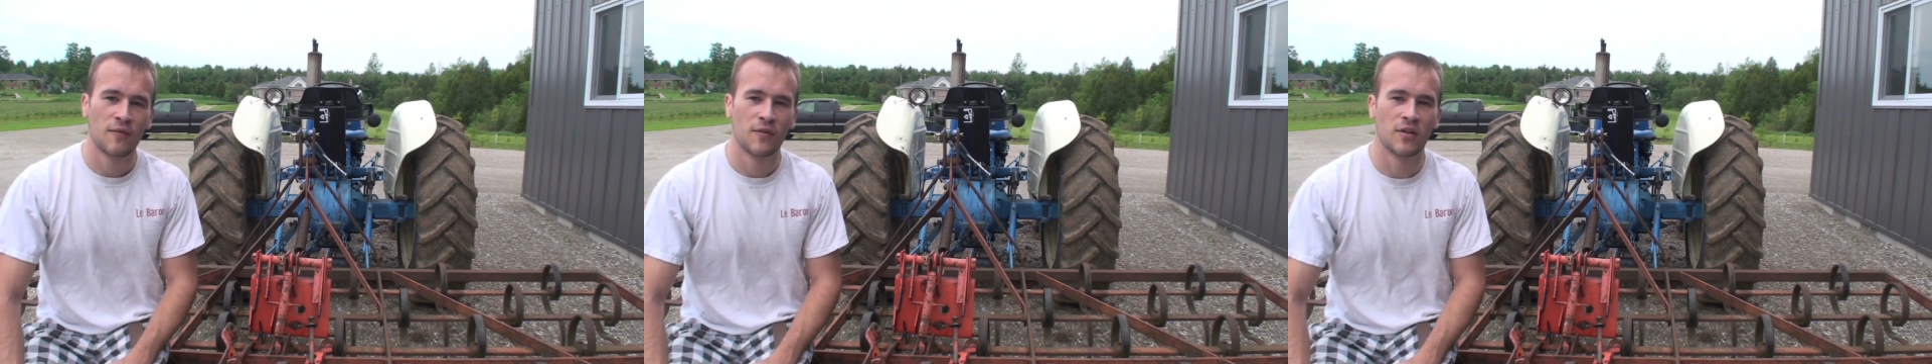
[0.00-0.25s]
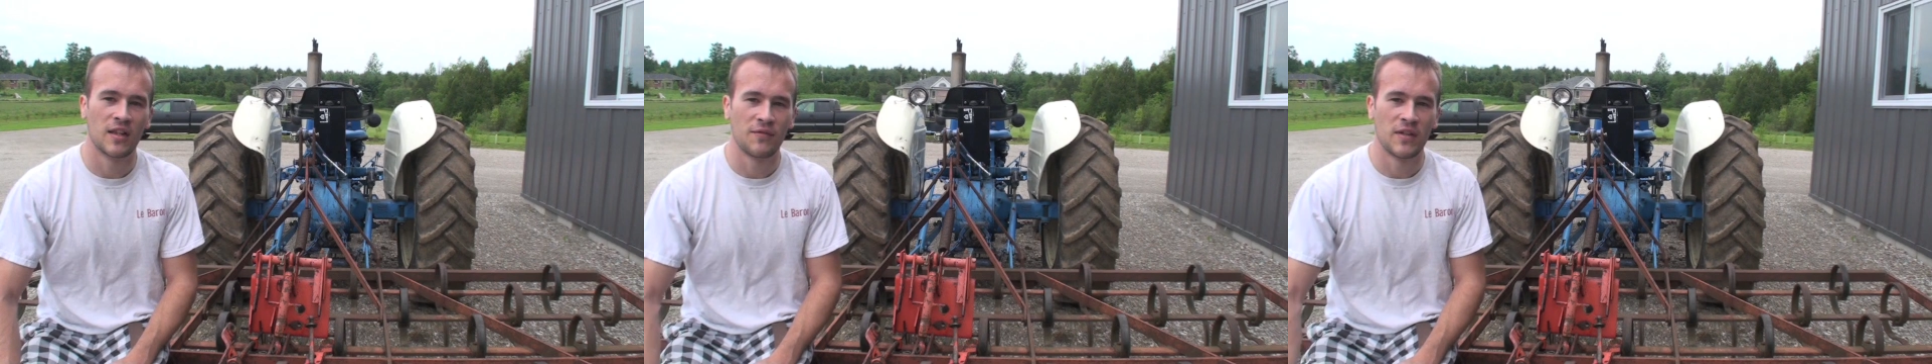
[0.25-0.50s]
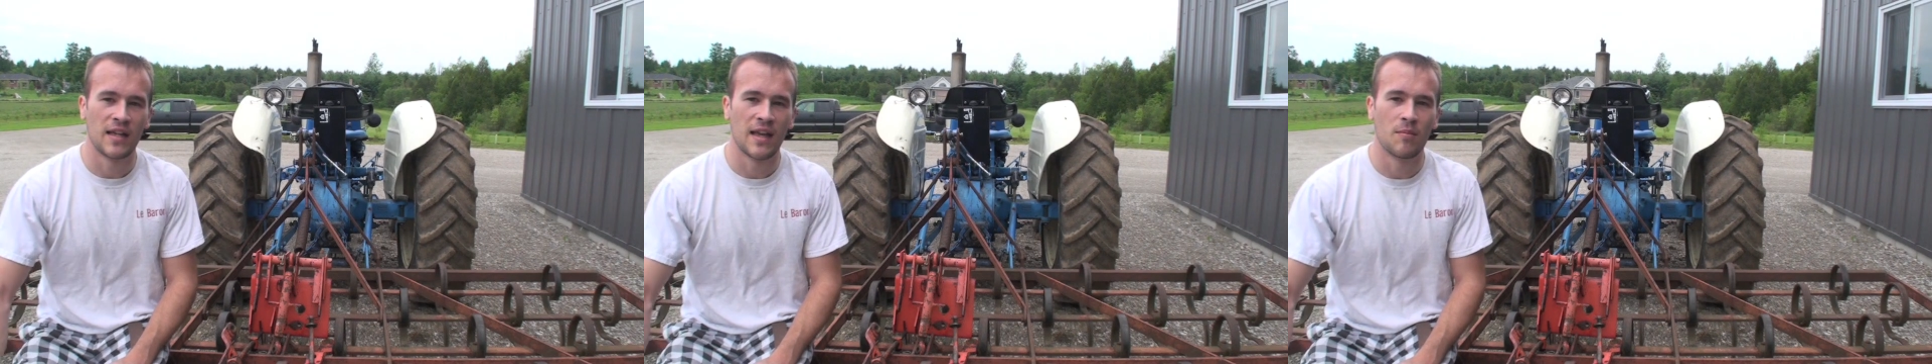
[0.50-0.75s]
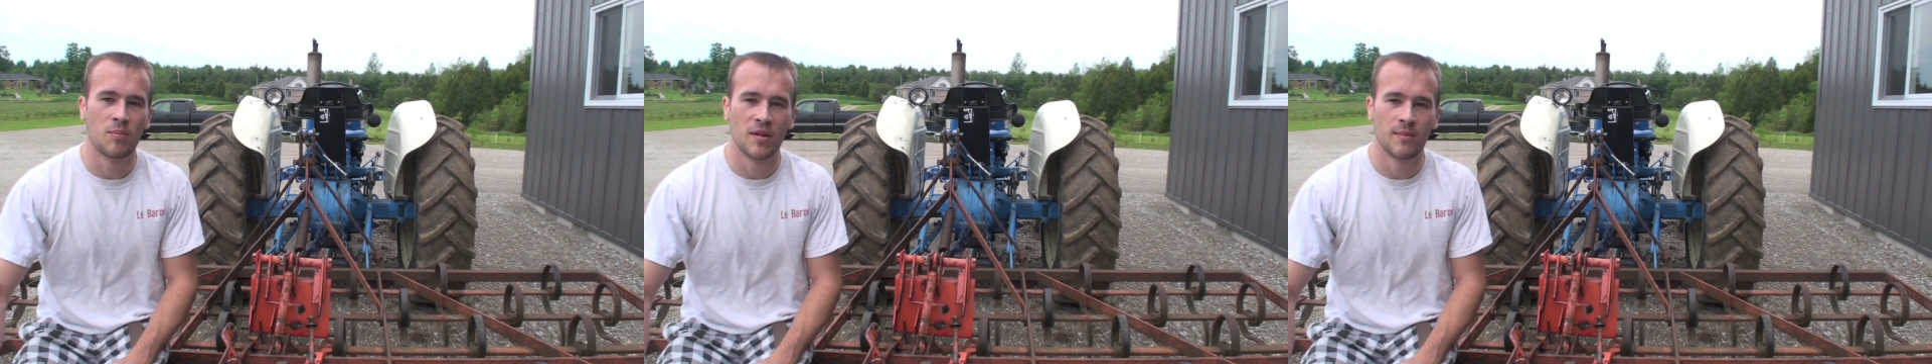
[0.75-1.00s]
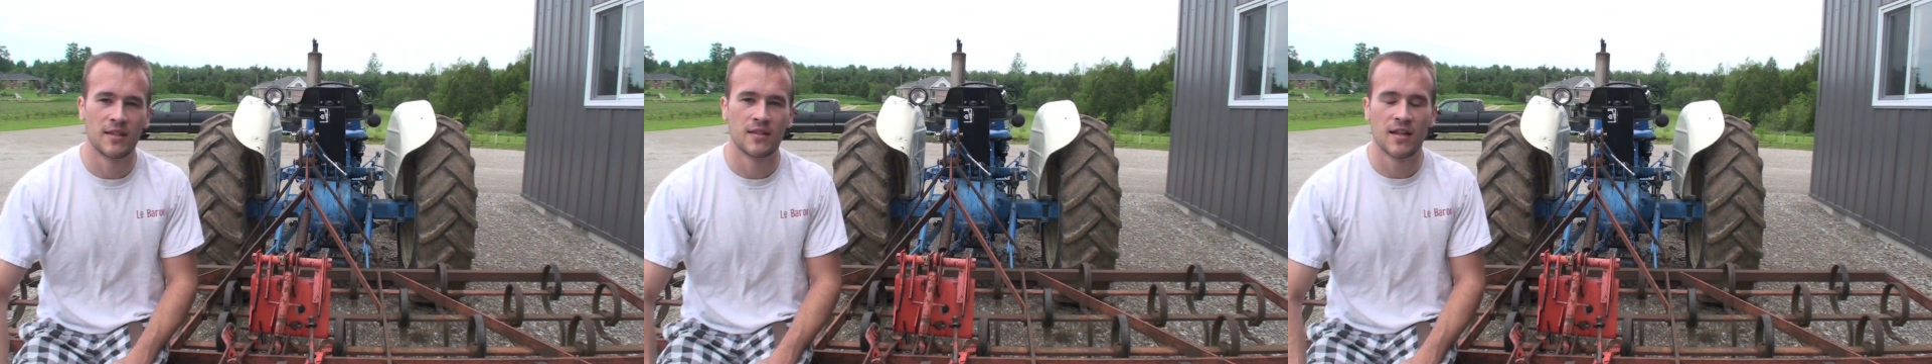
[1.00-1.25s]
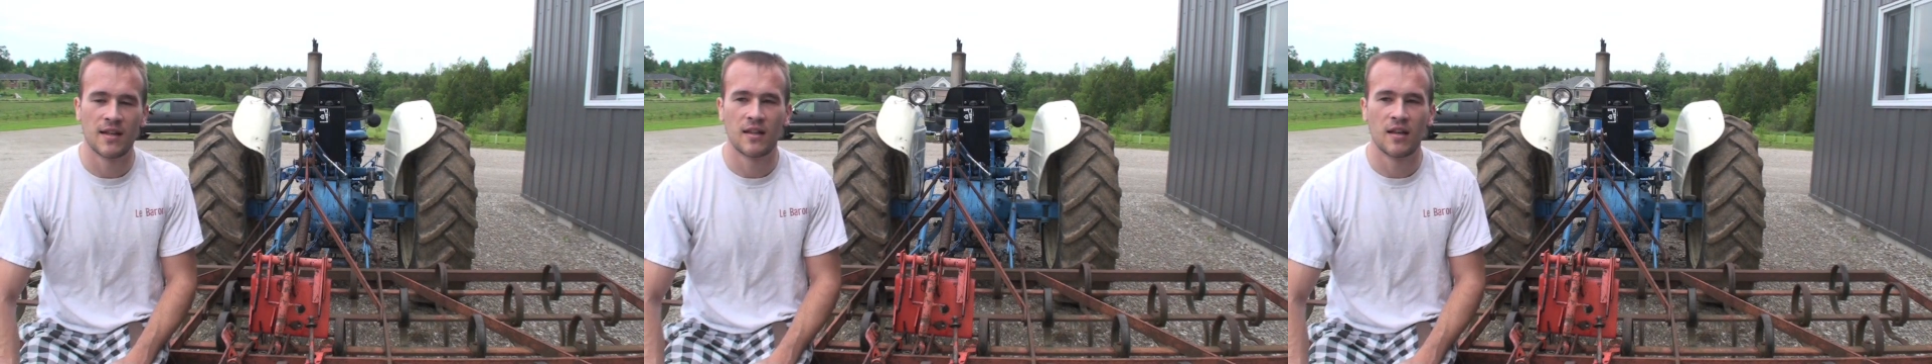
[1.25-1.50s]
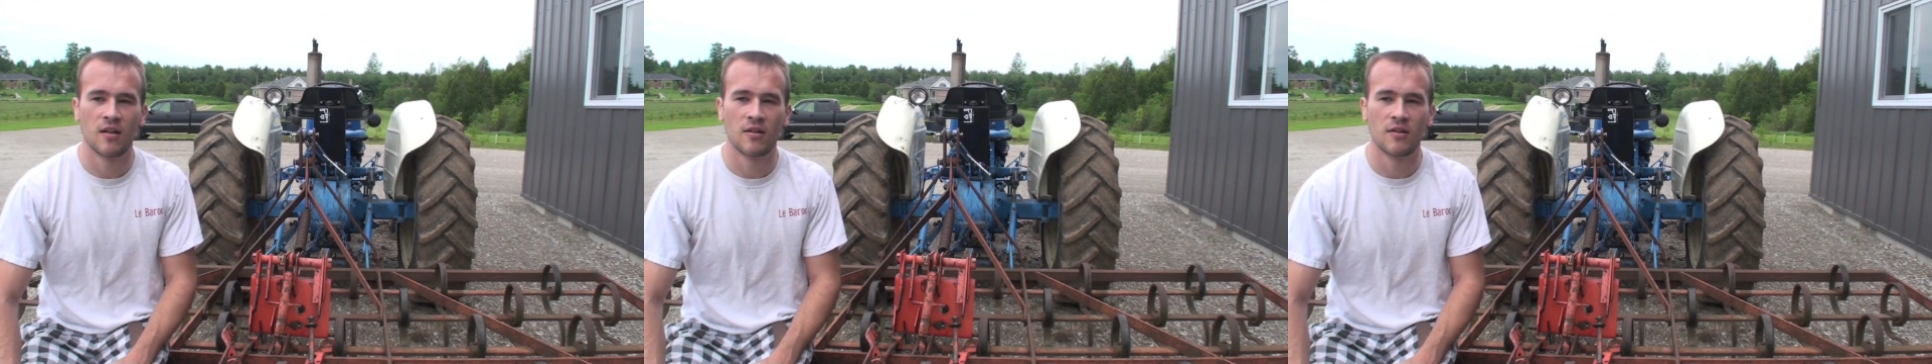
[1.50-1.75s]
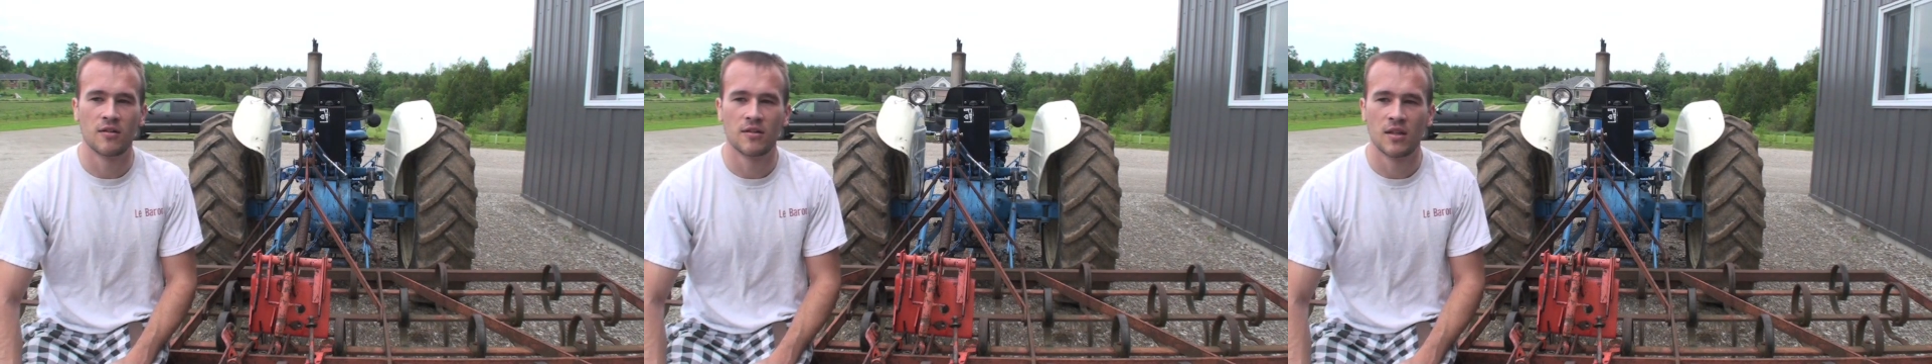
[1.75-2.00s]
for lifting implements like
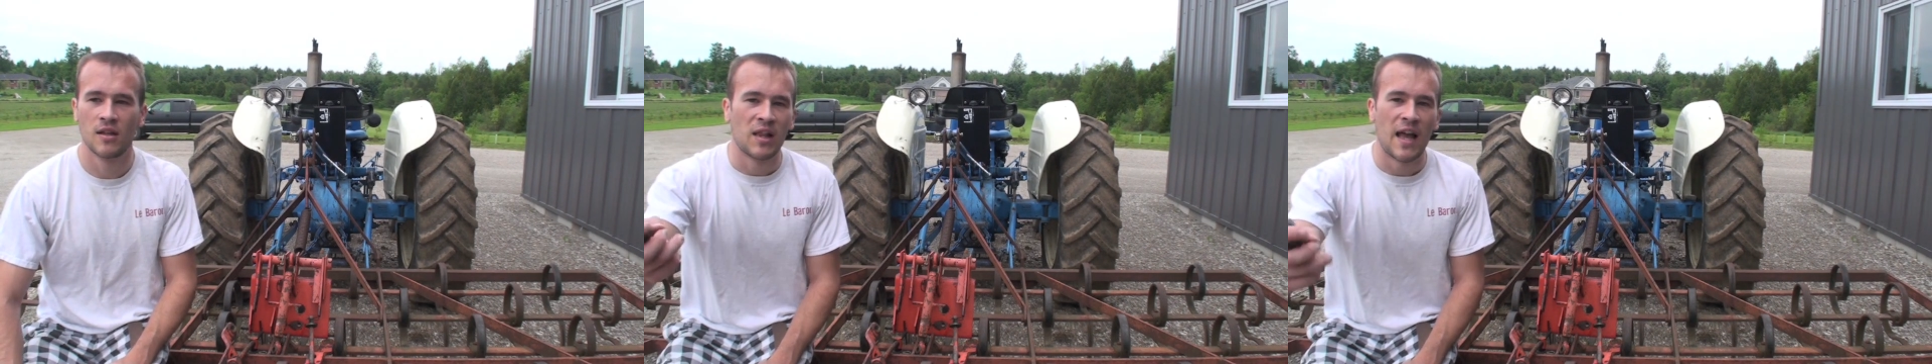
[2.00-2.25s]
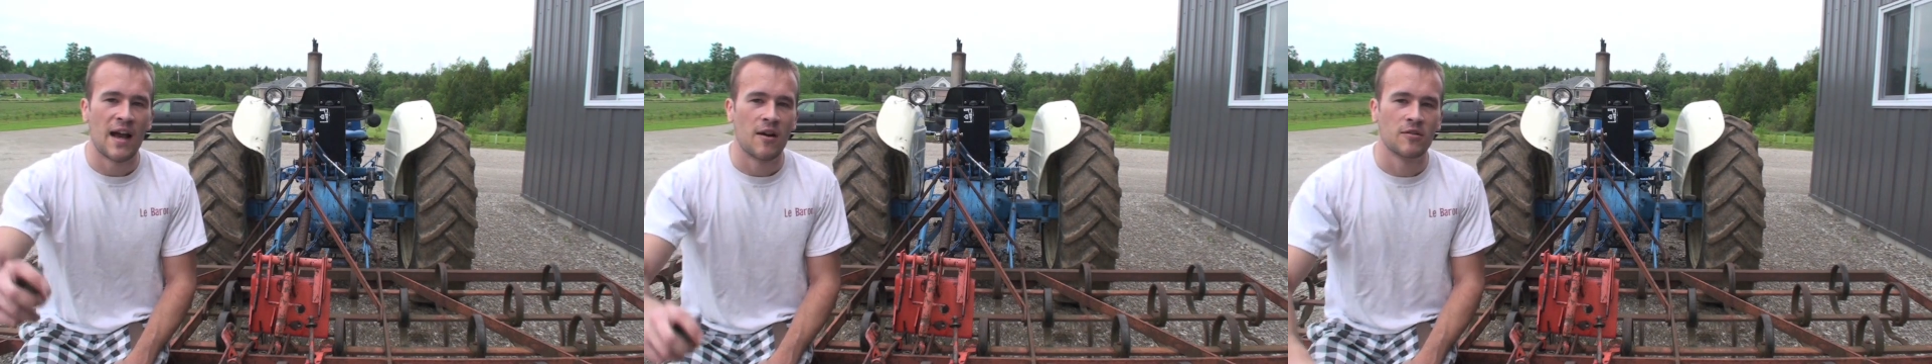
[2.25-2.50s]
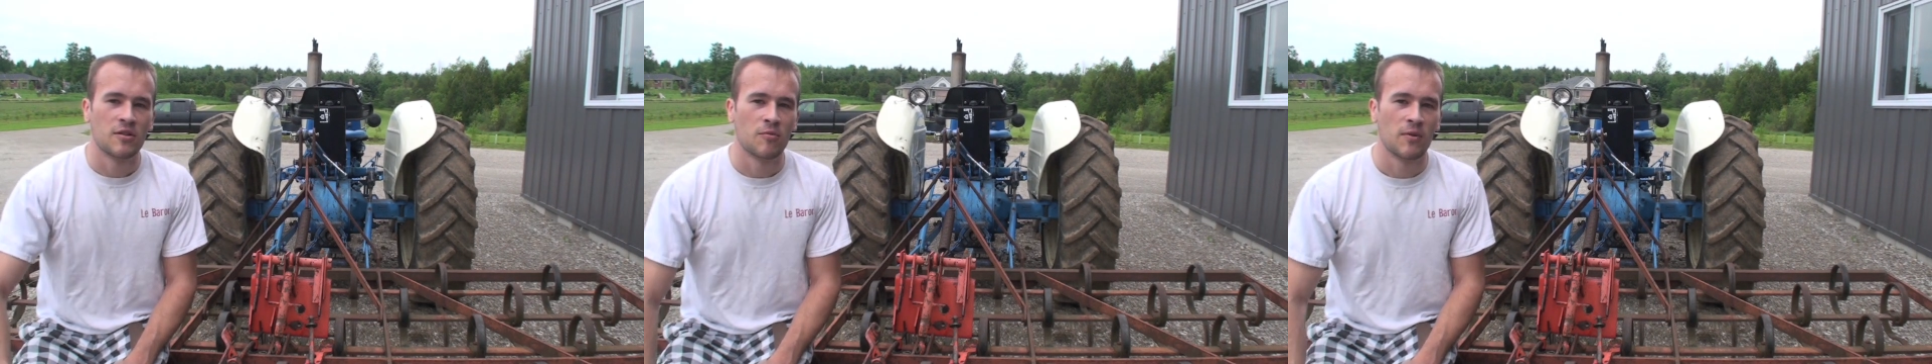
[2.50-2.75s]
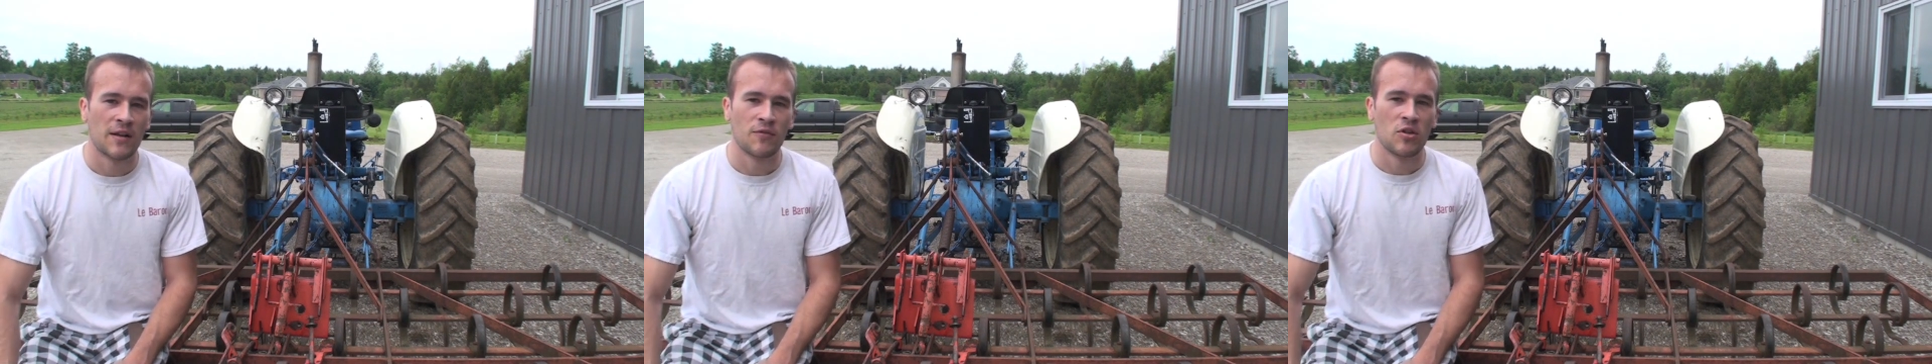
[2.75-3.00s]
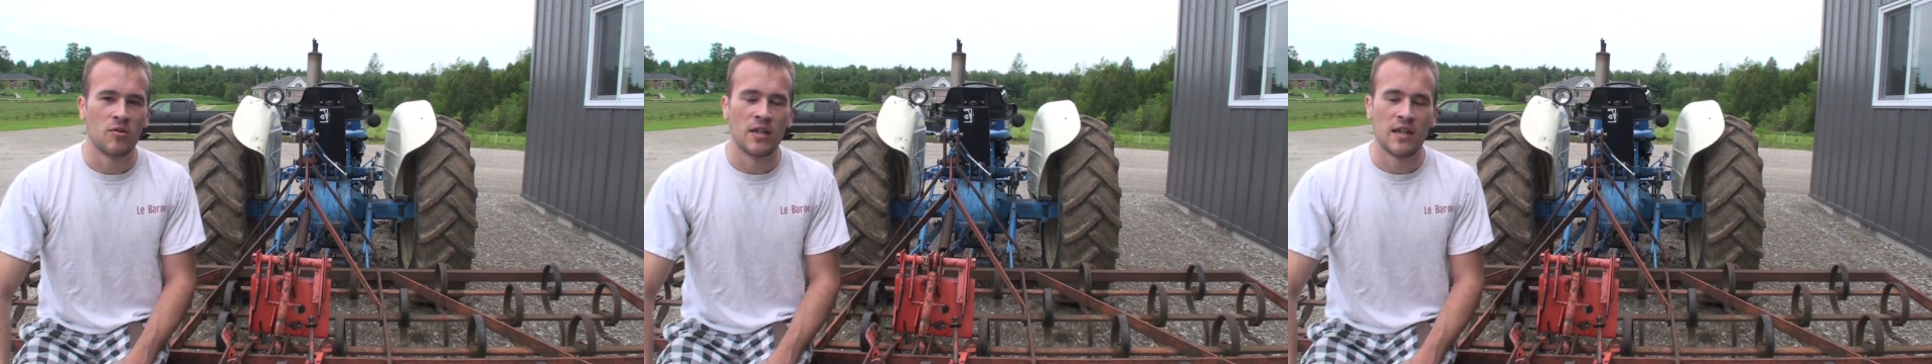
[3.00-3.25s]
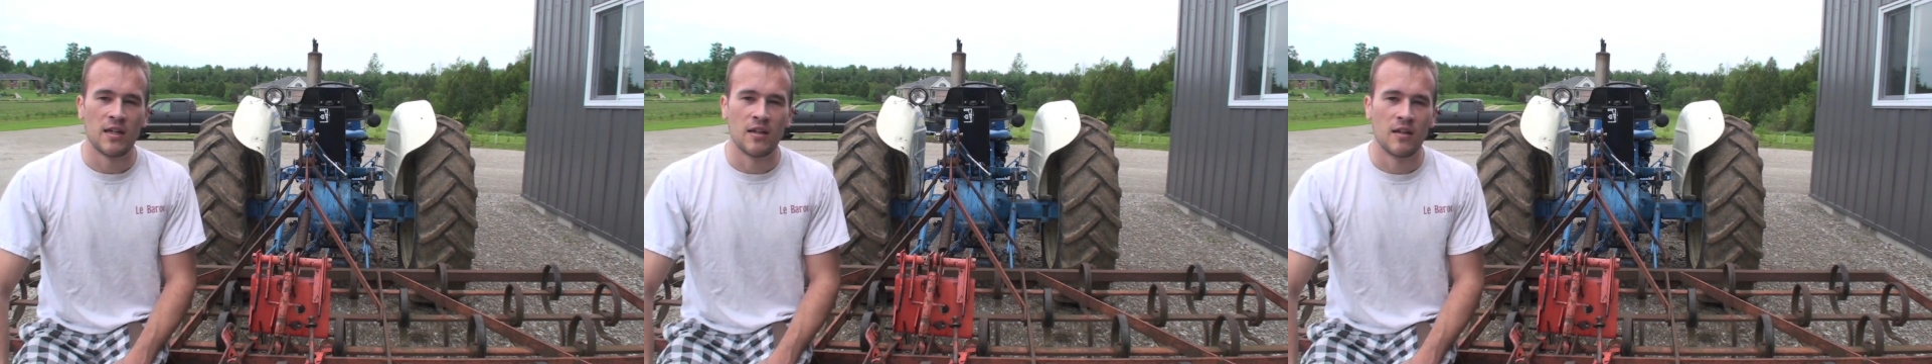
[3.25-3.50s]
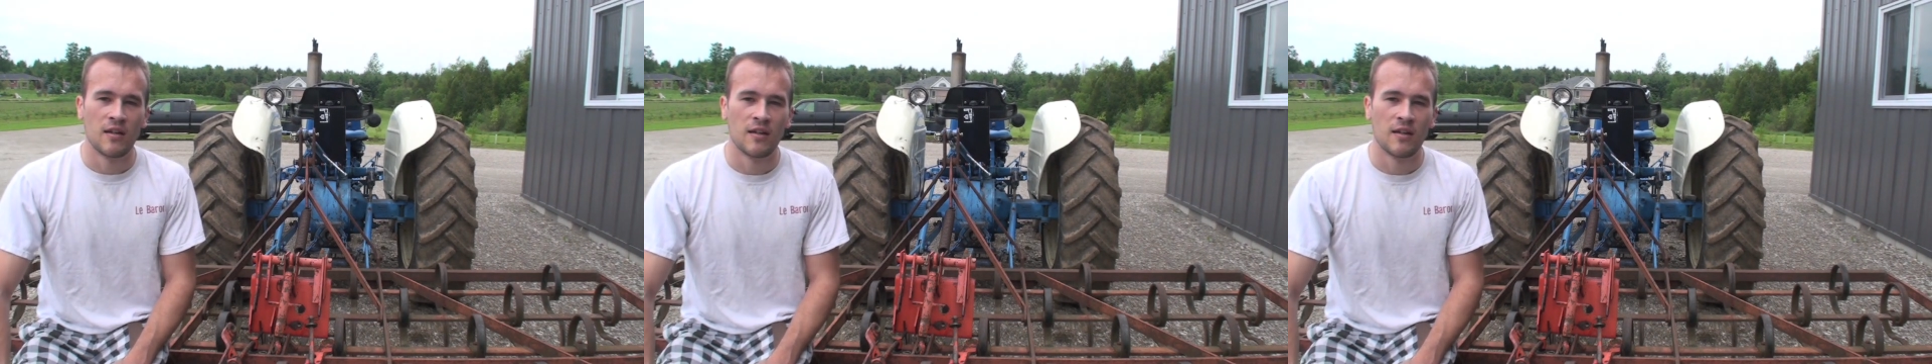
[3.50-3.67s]
tillers, plows, or whatever you need.